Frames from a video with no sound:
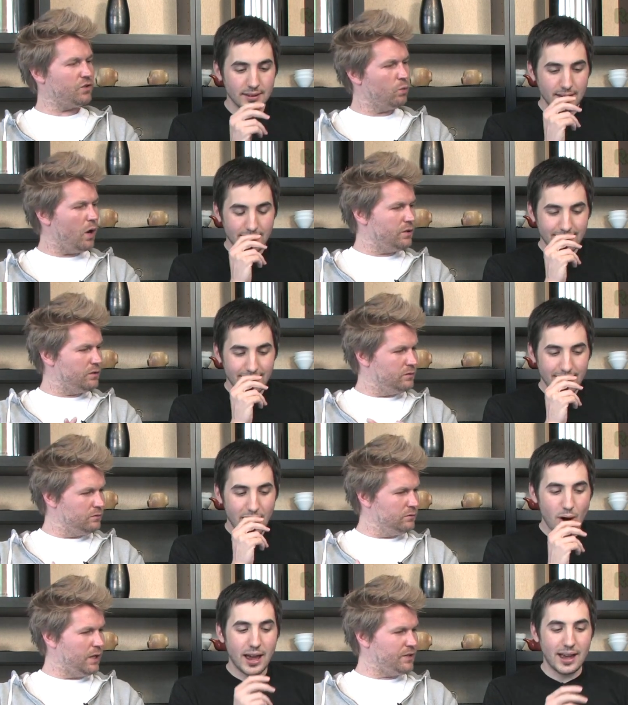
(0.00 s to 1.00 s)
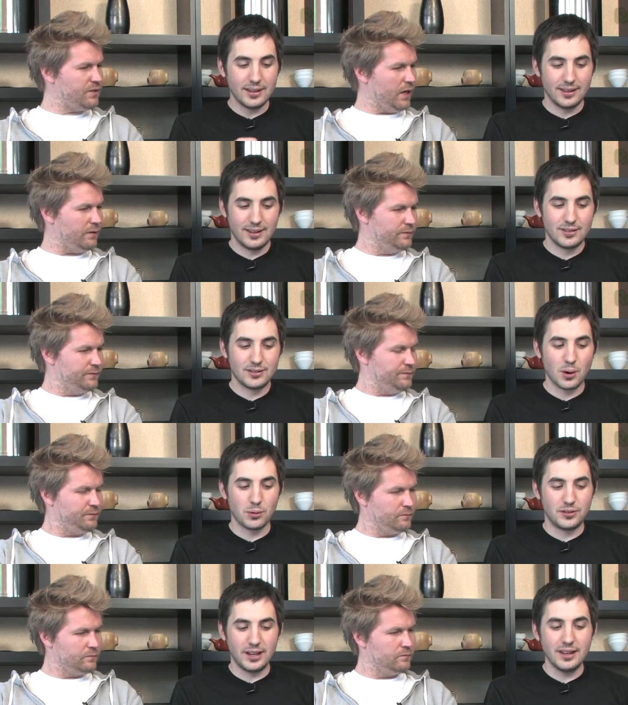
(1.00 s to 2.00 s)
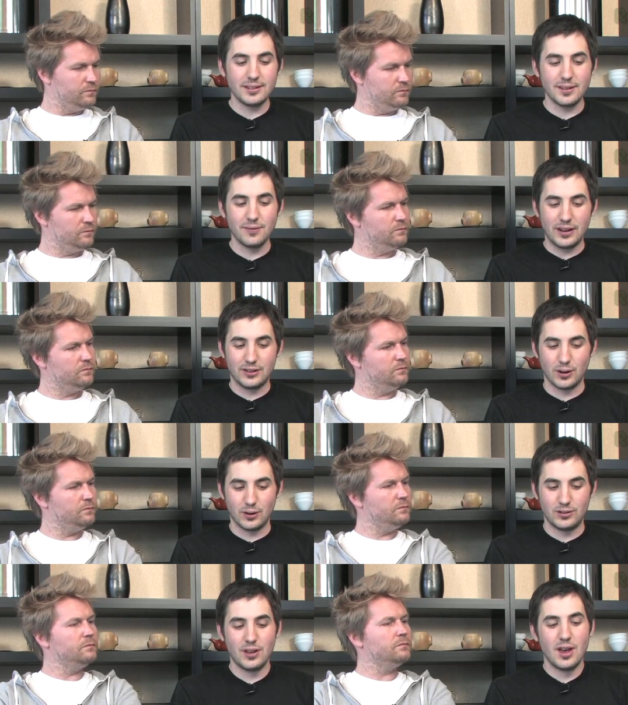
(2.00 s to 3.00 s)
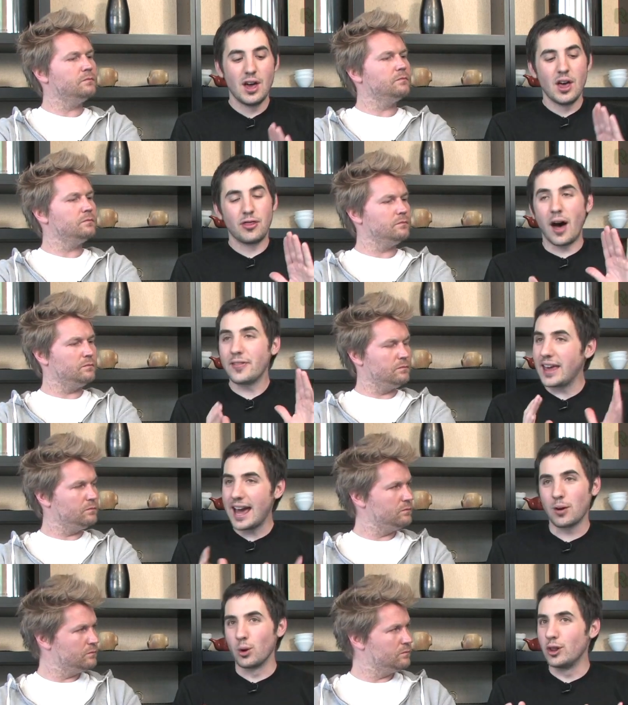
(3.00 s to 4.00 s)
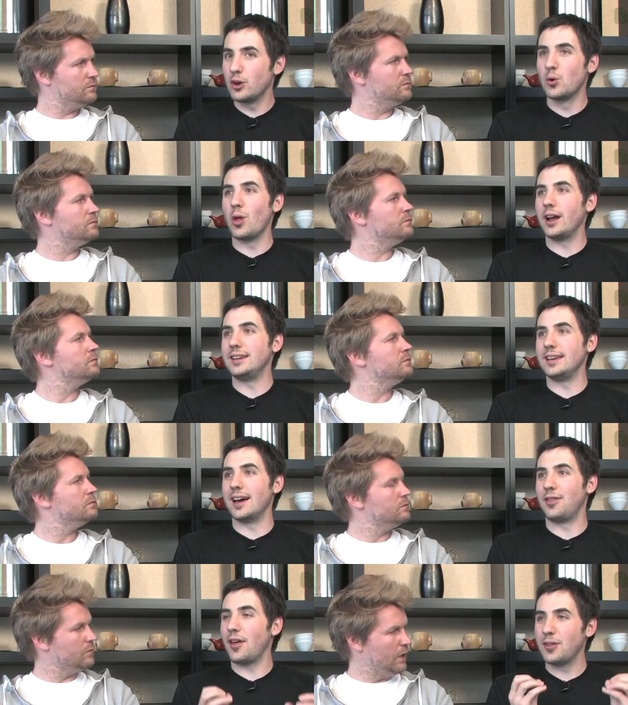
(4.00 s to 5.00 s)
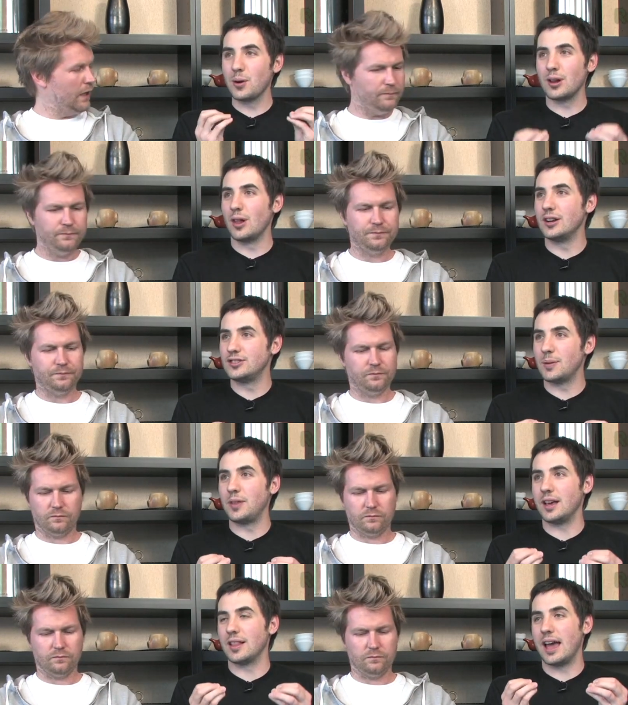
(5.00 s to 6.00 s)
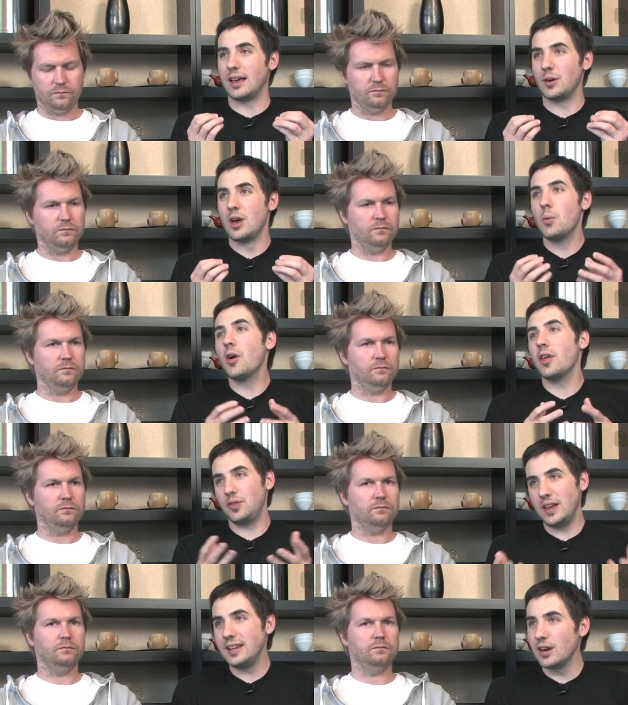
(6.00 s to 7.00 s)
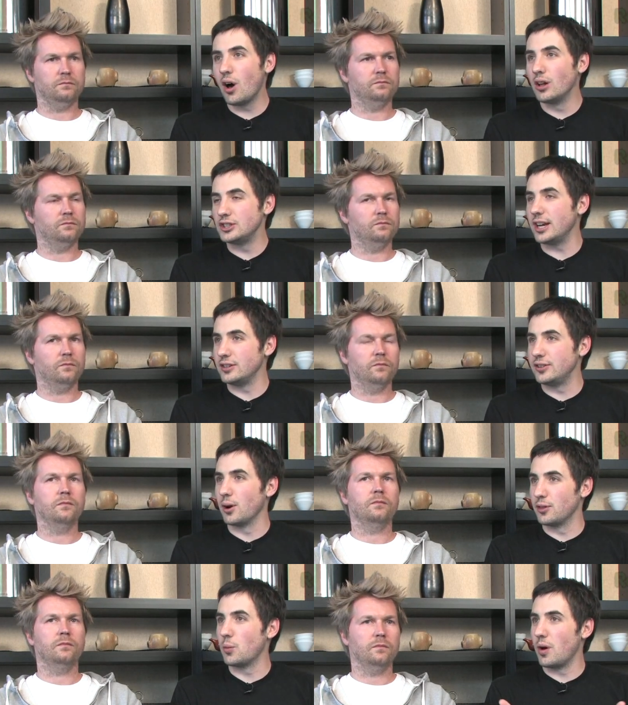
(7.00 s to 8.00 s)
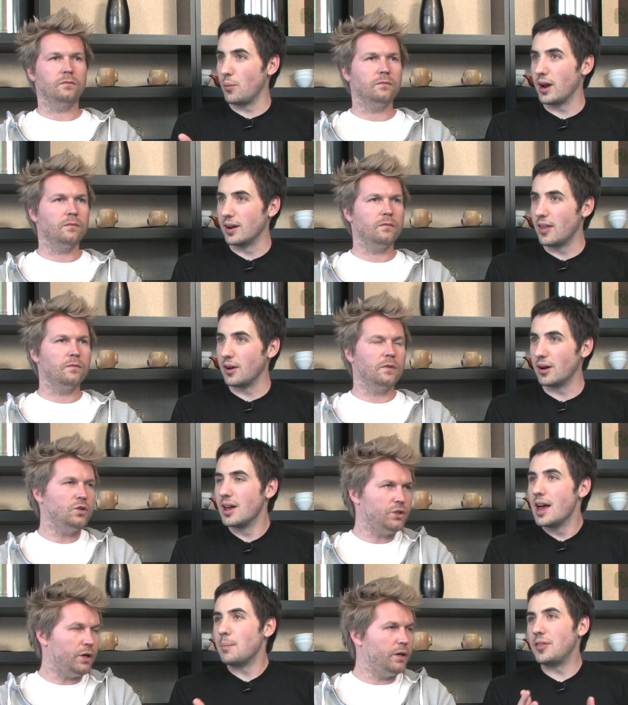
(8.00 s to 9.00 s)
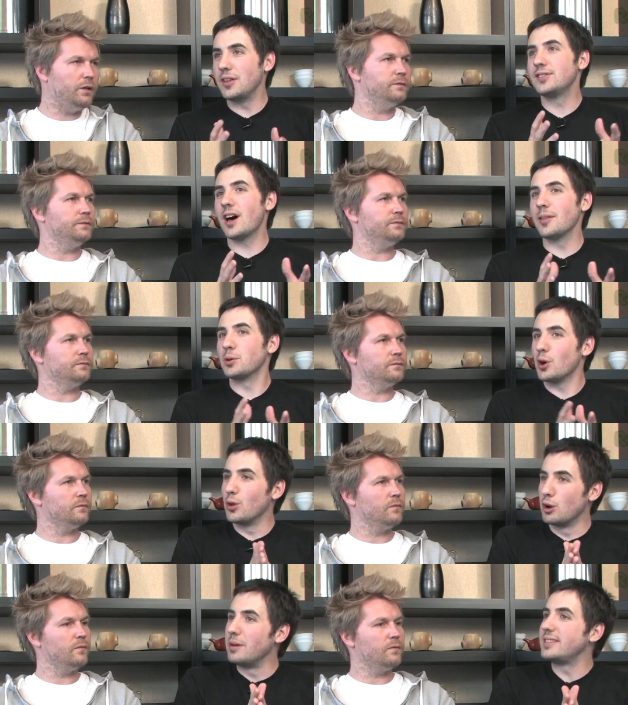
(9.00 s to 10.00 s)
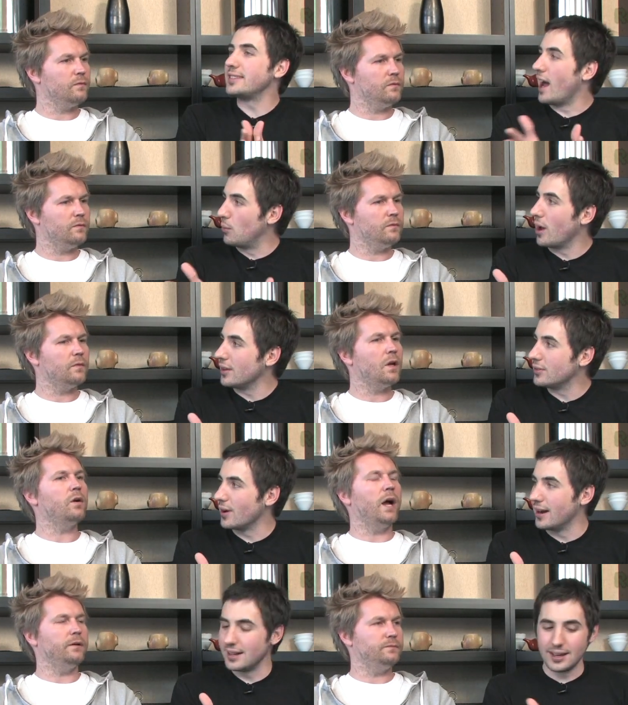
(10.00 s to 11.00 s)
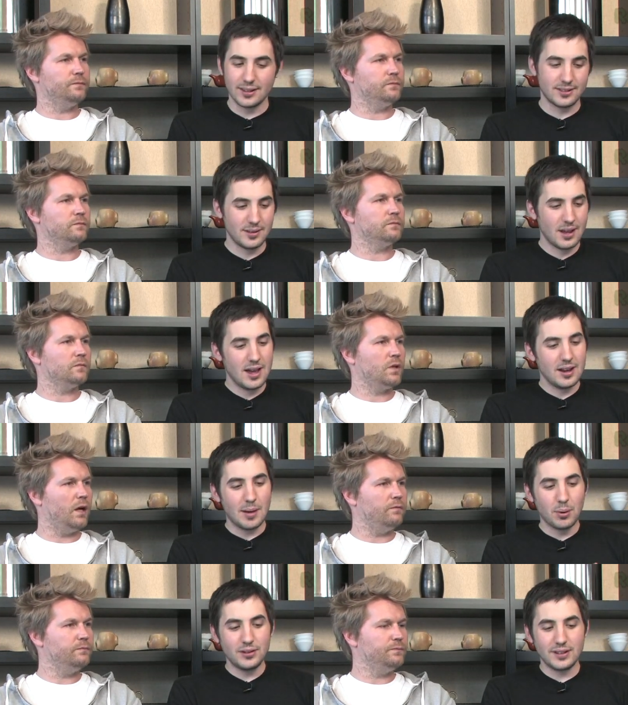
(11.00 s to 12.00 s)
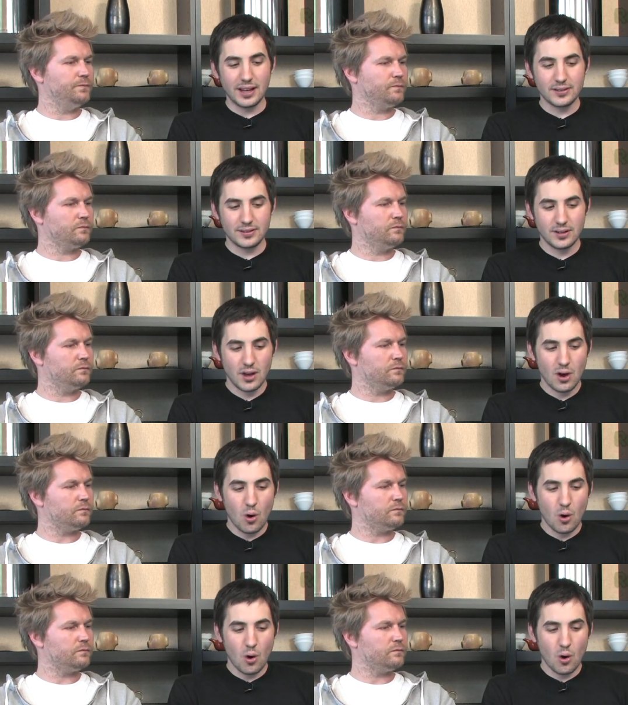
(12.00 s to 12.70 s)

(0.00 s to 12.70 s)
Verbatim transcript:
Speaker 1: So what? Okay. Let's see. So 6 inventors thought they had a really cool idea, thought they were going to launch something like, well, they did all change the earth in one way or another. Sure. But then saw them go a little bit sideways, their ideas. Number 6,